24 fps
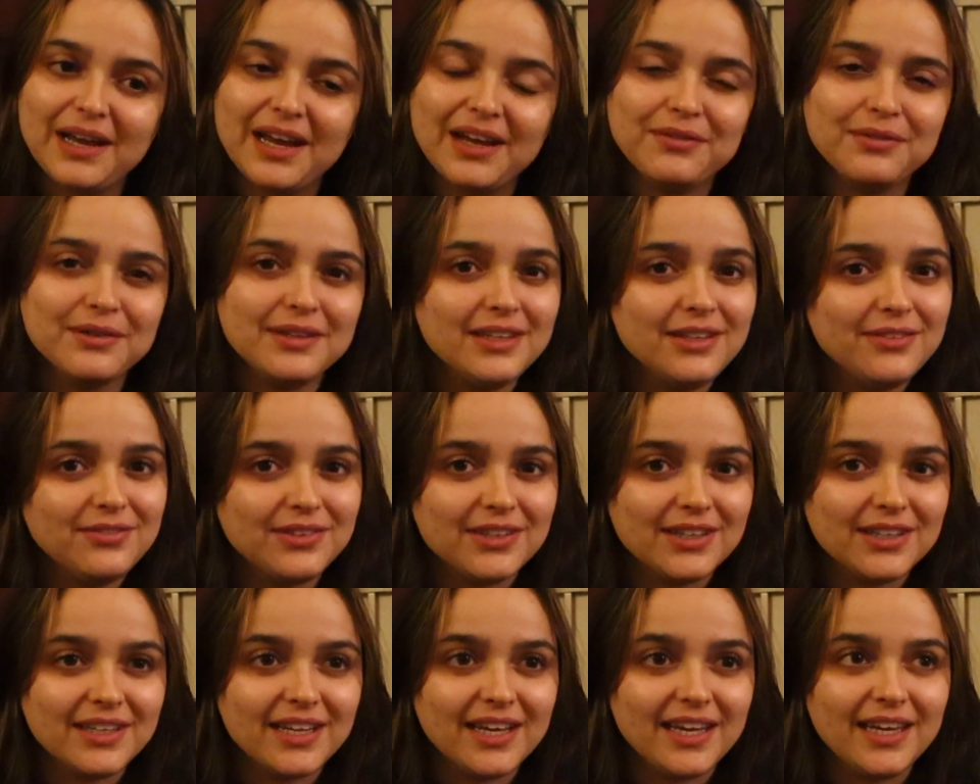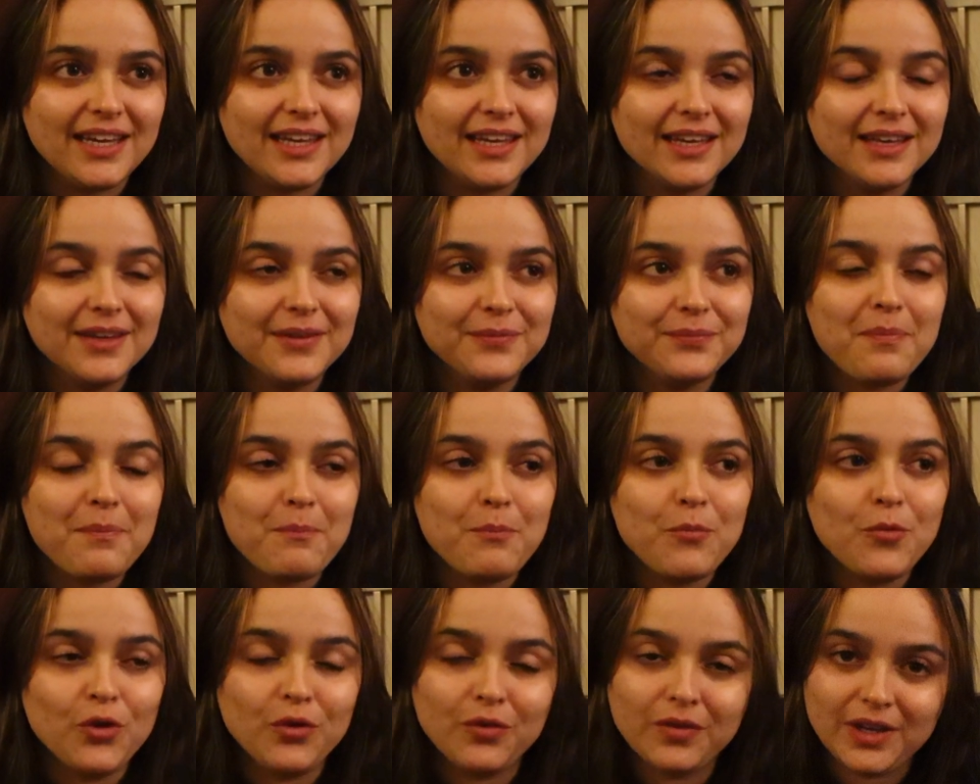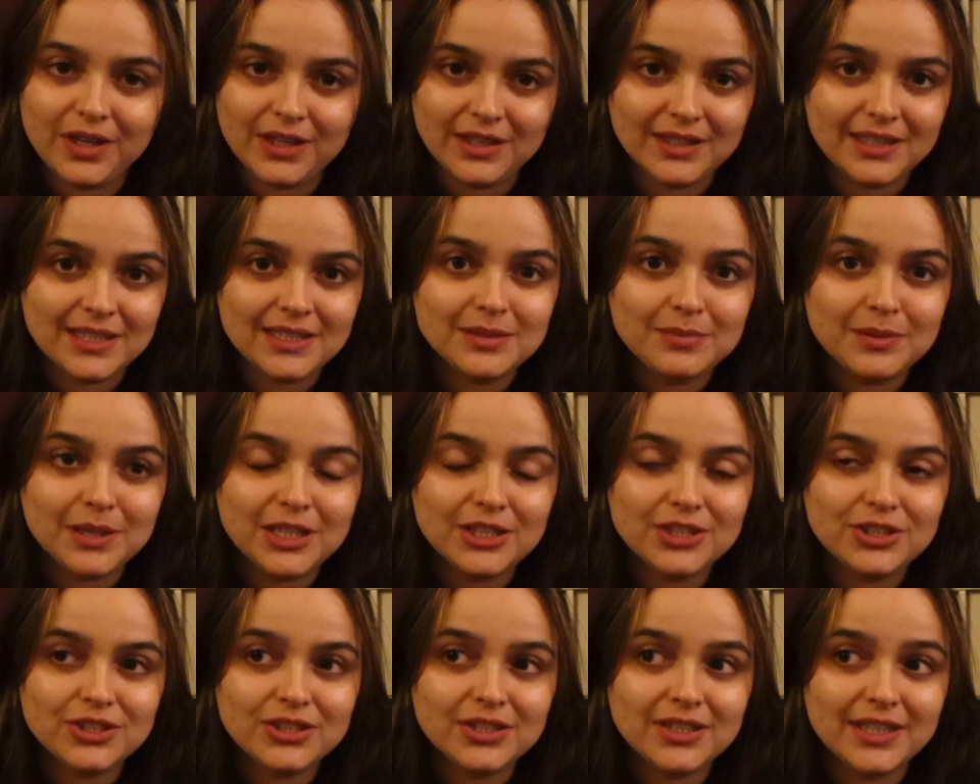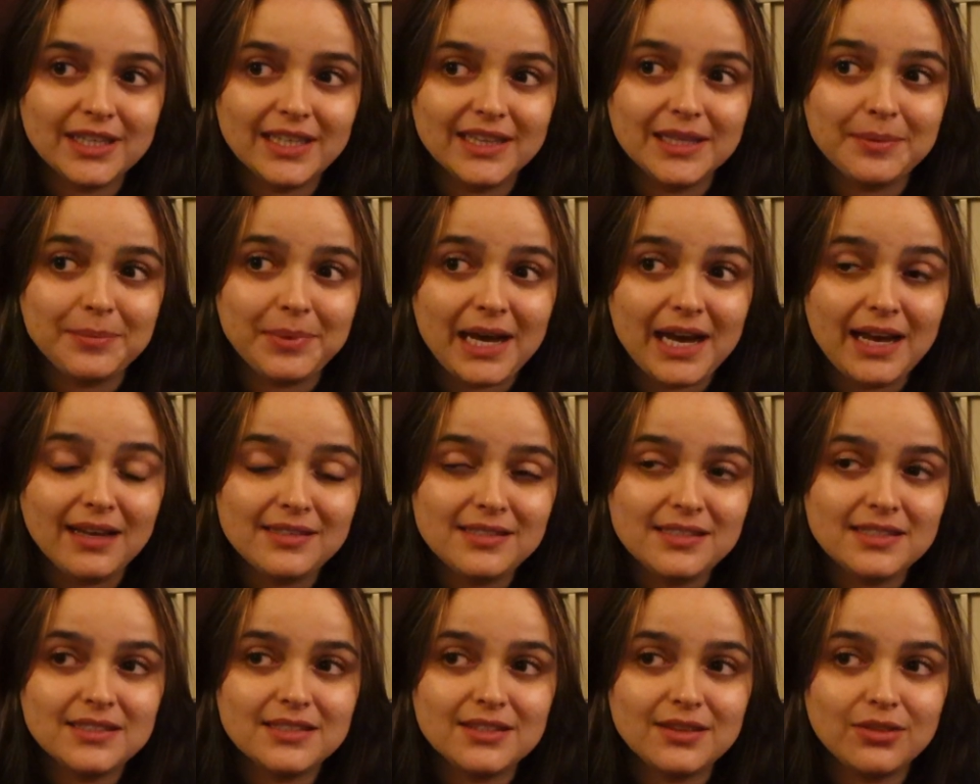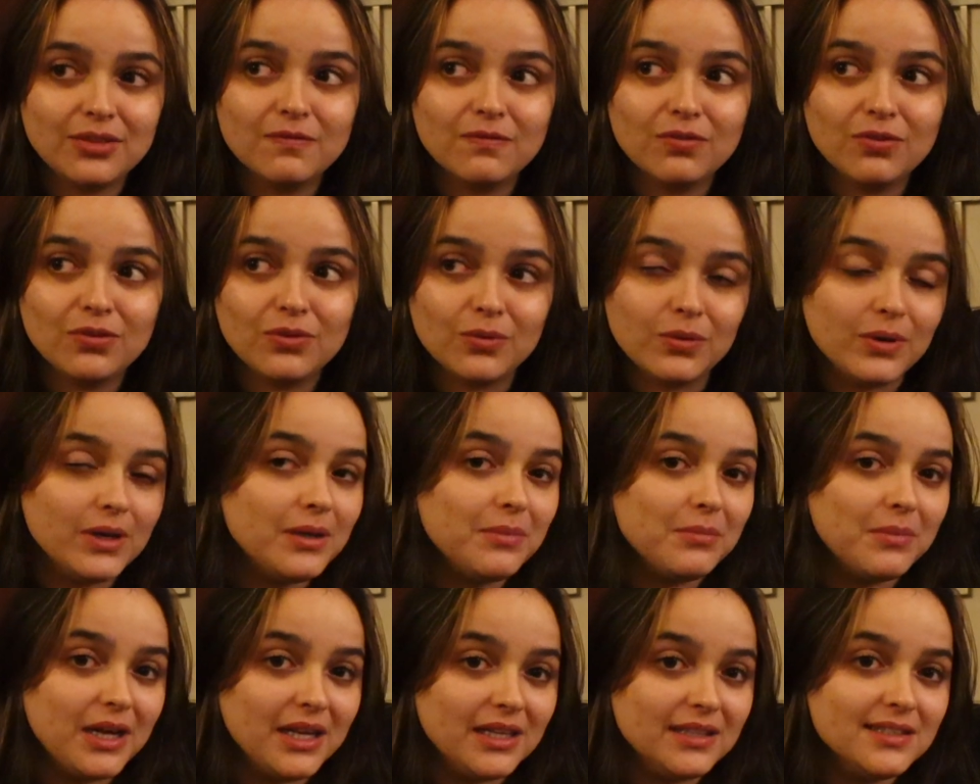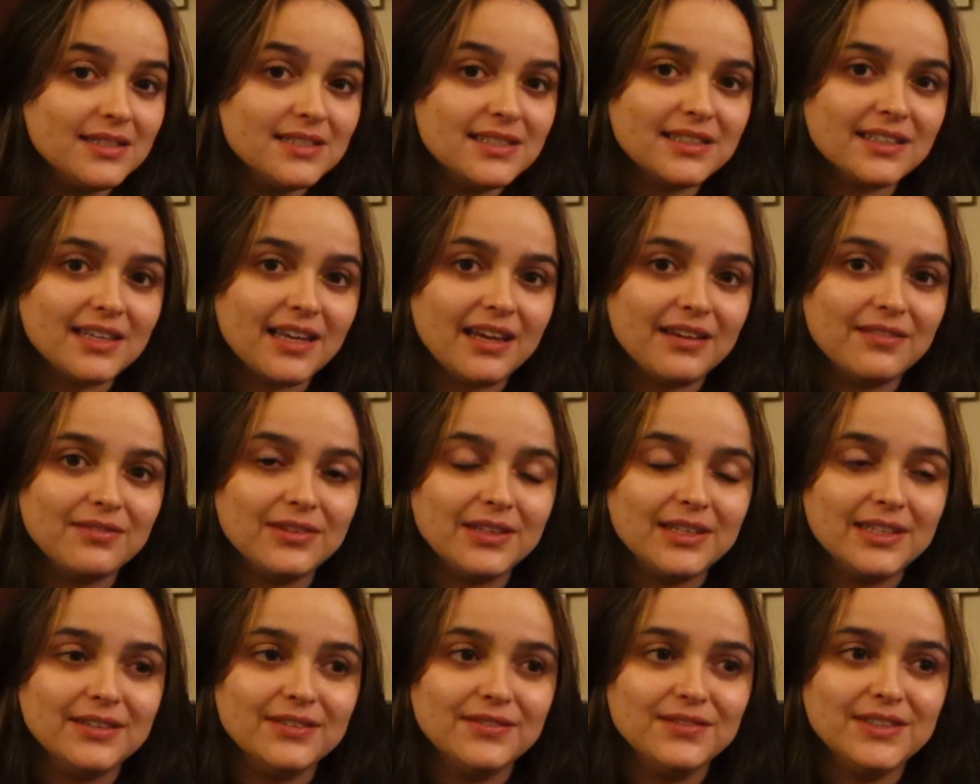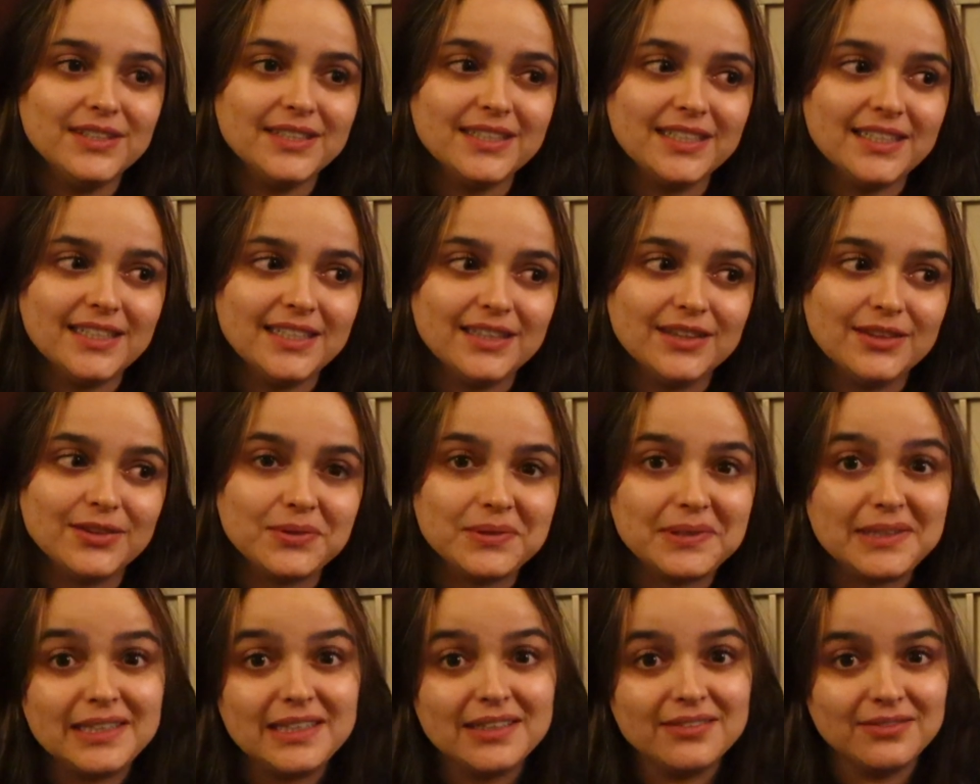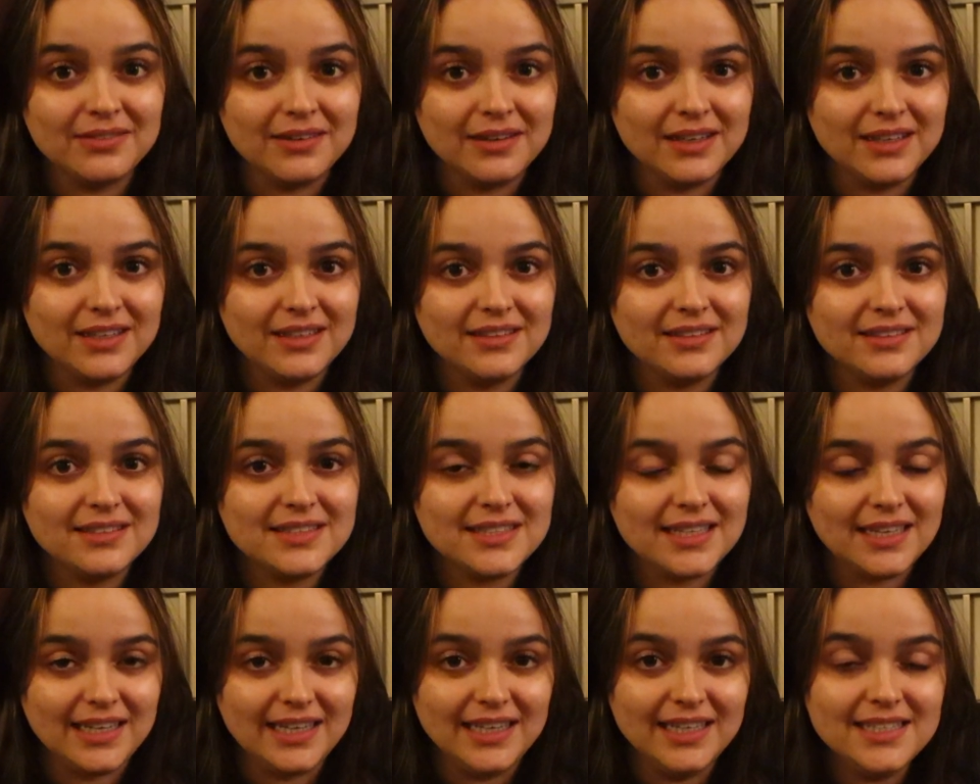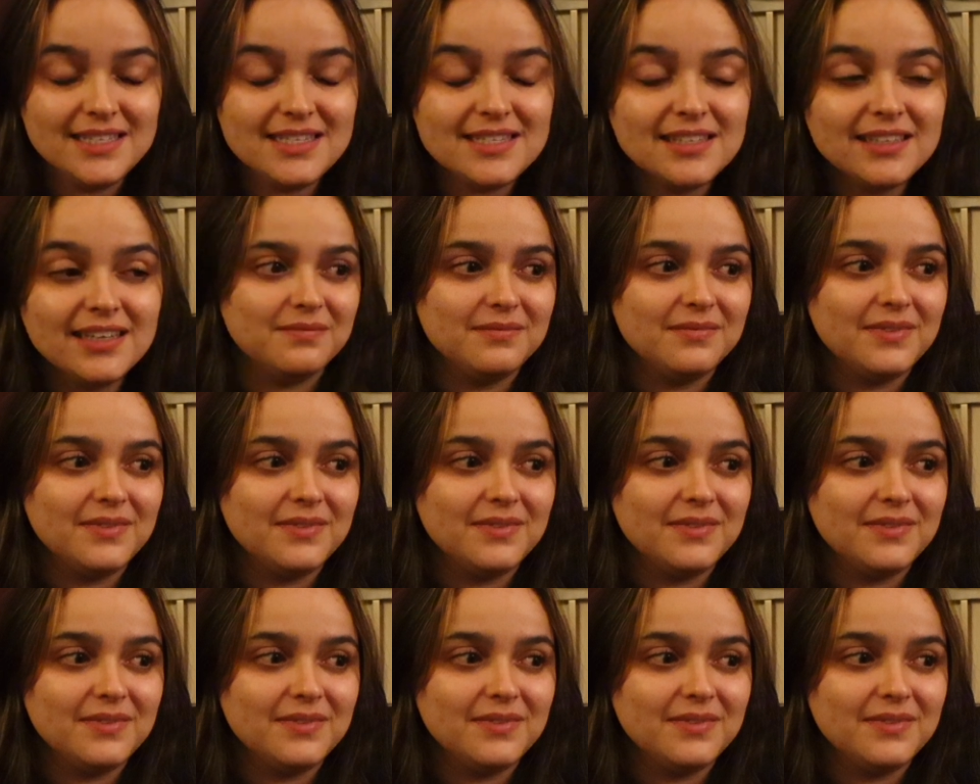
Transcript: I really feel like moving this much in the past 3 months, I've lived in 3 different cities